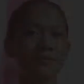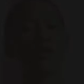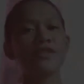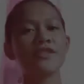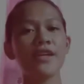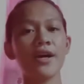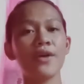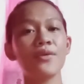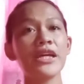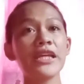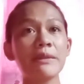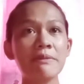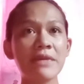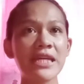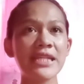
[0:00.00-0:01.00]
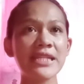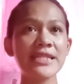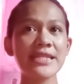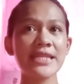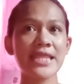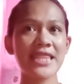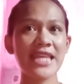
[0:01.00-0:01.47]
So it
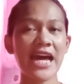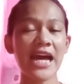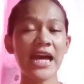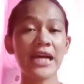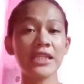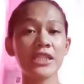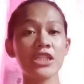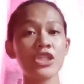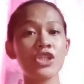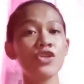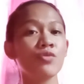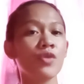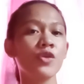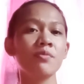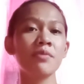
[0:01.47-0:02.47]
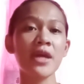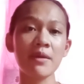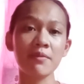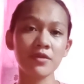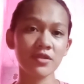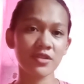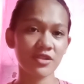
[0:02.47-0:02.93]
means that you won't be
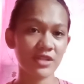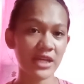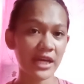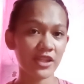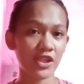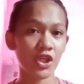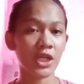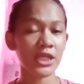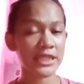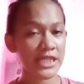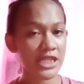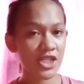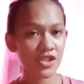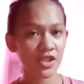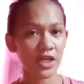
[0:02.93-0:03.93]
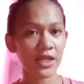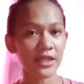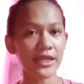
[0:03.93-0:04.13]
able to get your t-shirt,